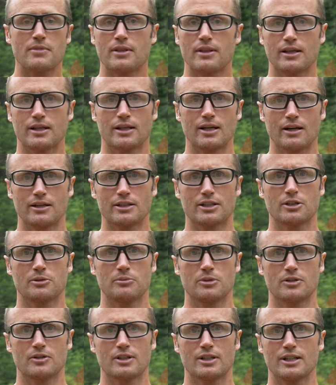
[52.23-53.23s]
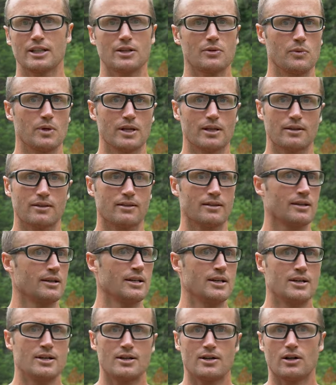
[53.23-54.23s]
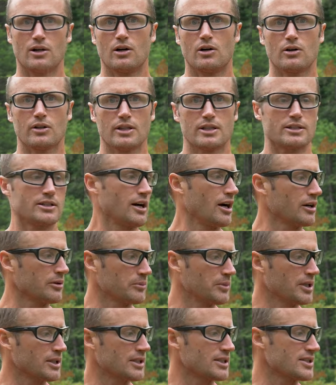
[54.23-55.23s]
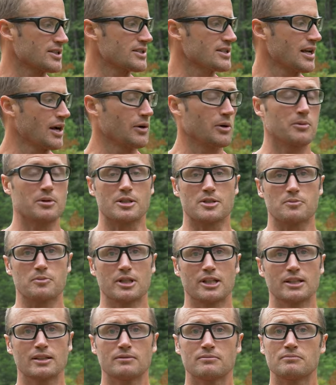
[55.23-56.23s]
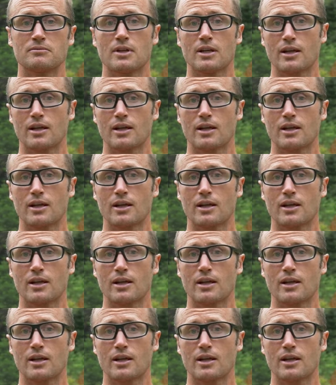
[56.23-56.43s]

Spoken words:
the gun community with all the dogma, this is how it must be.